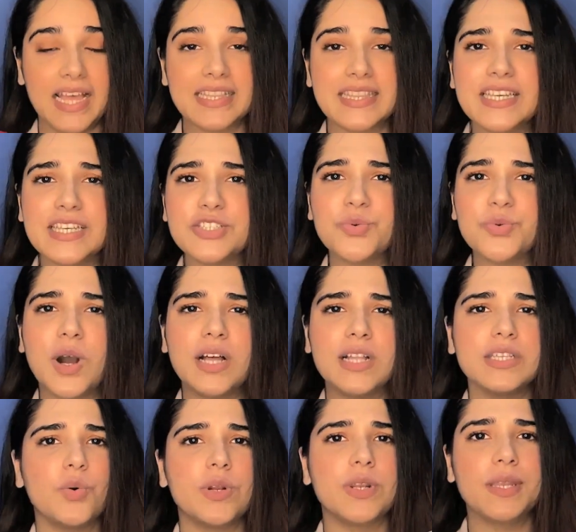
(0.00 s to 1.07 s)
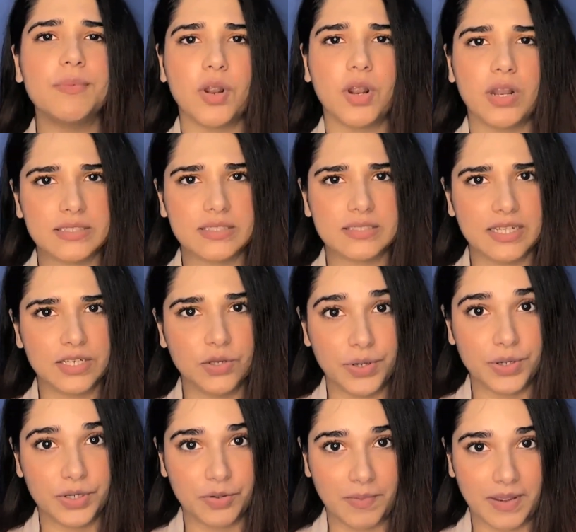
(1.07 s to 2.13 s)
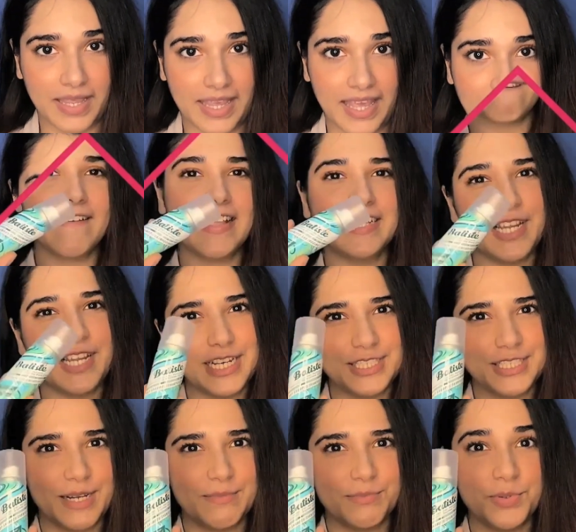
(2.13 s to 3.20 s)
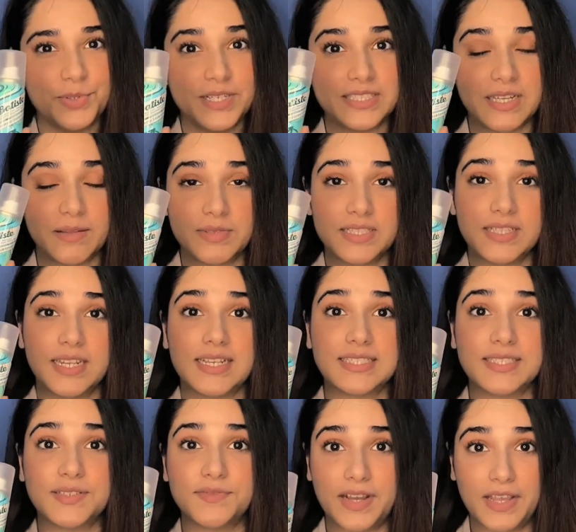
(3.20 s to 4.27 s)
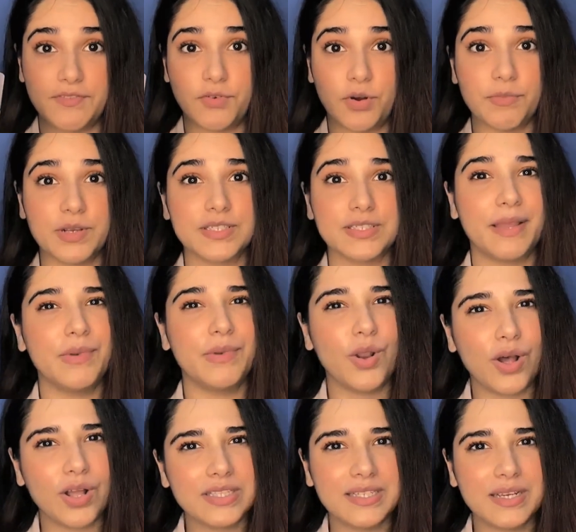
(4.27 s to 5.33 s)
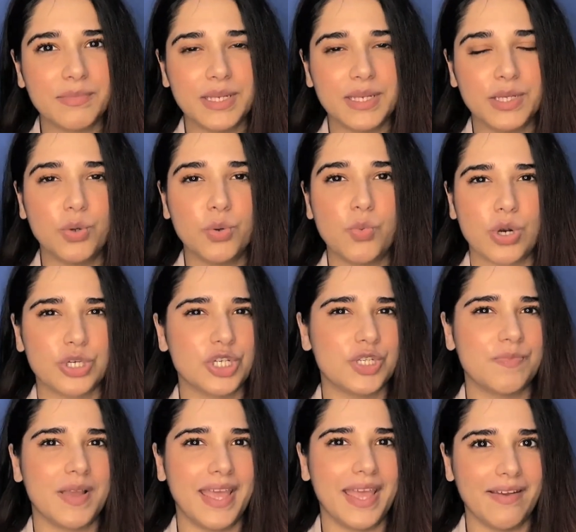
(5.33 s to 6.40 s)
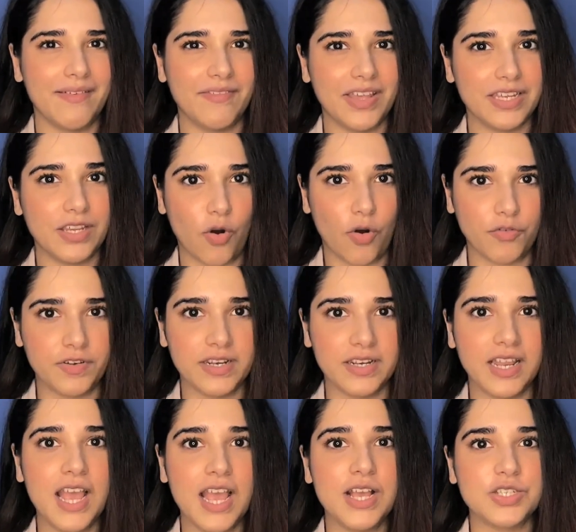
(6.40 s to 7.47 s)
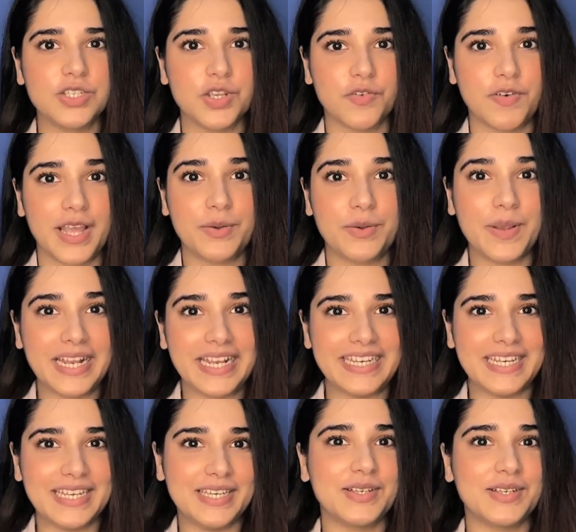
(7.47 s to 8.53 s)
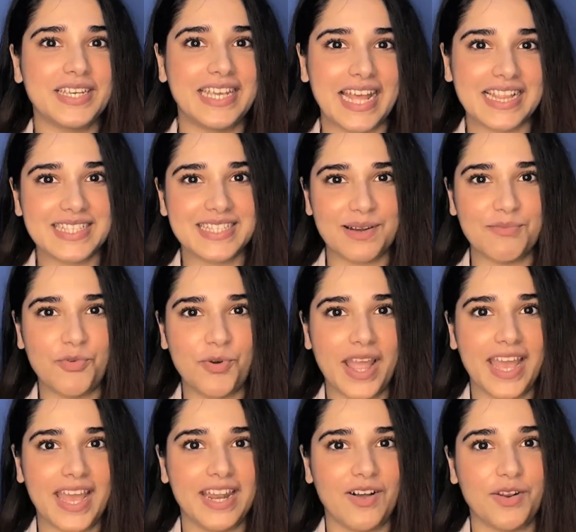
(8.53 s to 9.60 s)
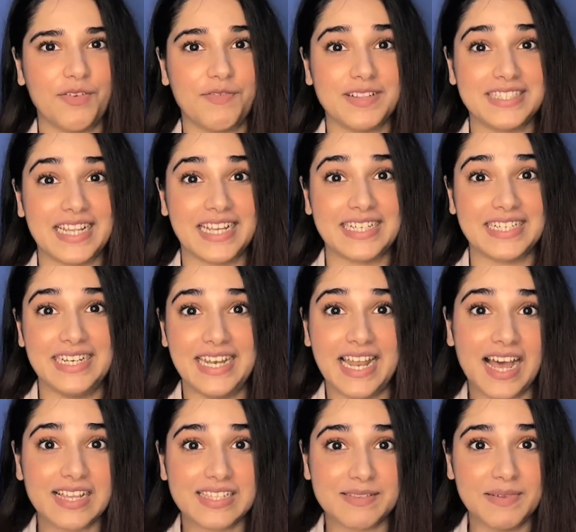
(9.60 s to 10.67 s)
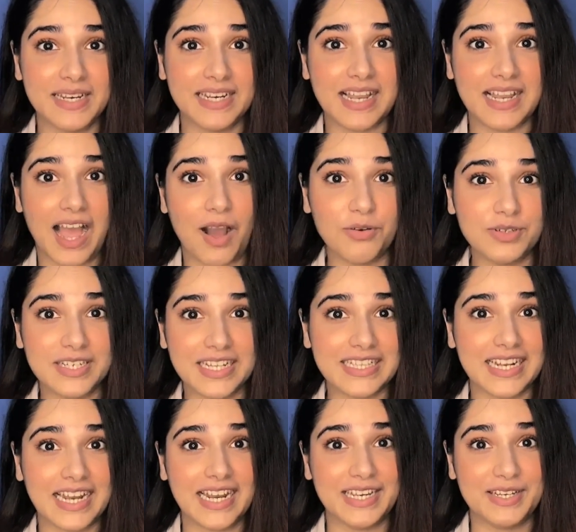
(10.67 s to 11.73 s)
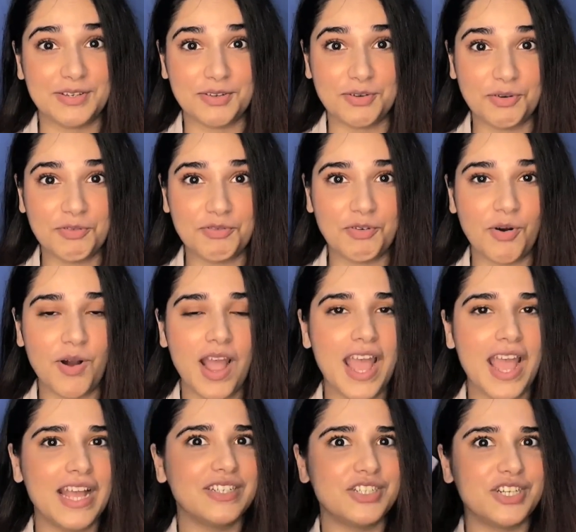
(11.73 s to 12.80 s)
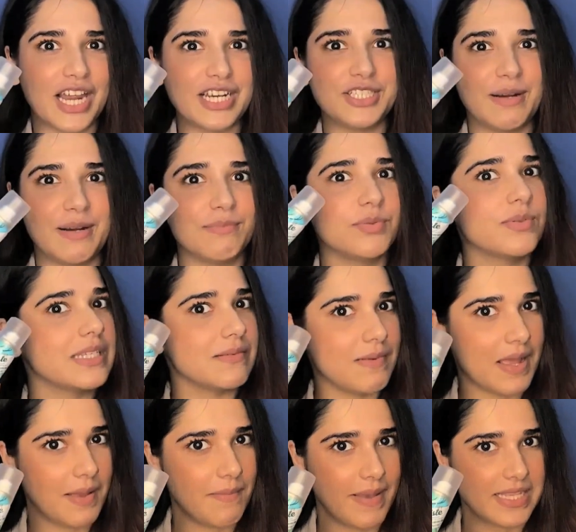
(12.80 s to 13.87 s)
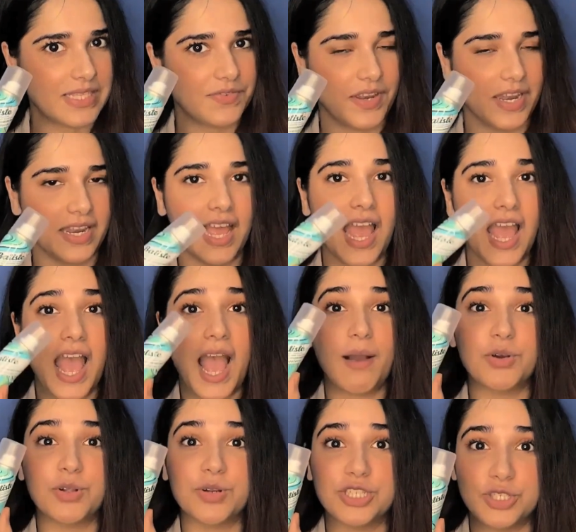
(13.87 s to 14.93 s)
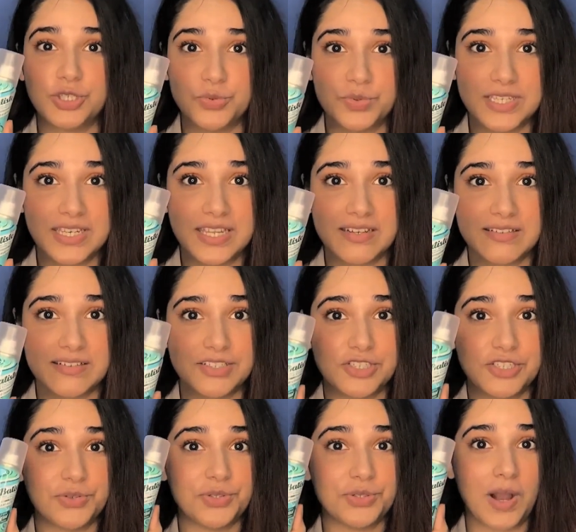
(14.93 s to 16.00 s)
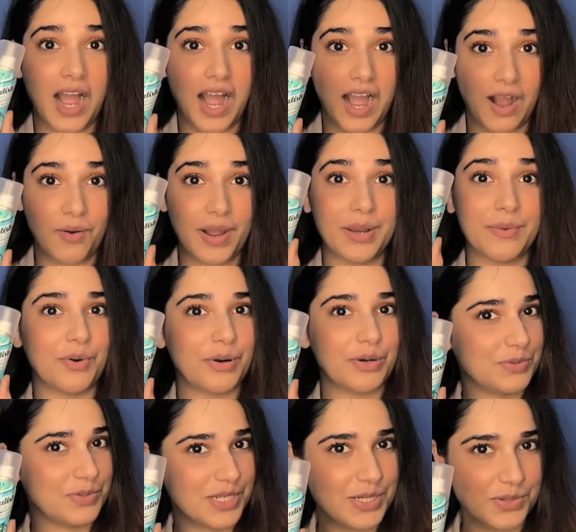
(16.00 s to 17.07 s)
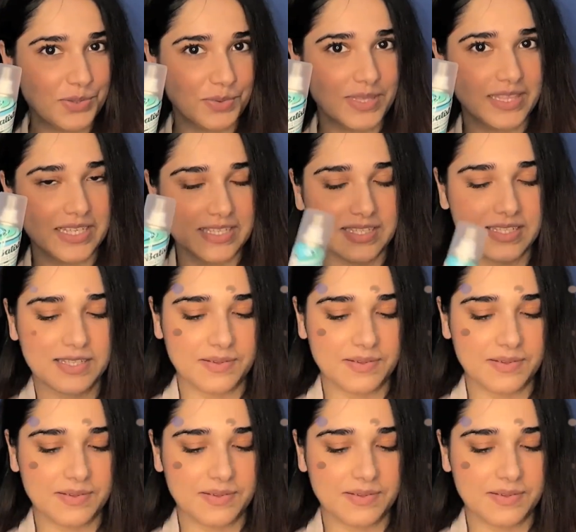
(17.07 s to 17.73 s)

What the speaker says: These two are the only products that go into my hair. Dry shampoo is something that I survive on because I'm not somebody who washes my hair very often. So if I quickly need to get somewhere or if it's like a last minute outing that I need to go for, dry shampoo is my best friend. I'm going to use it here and show you how and what you can do with this.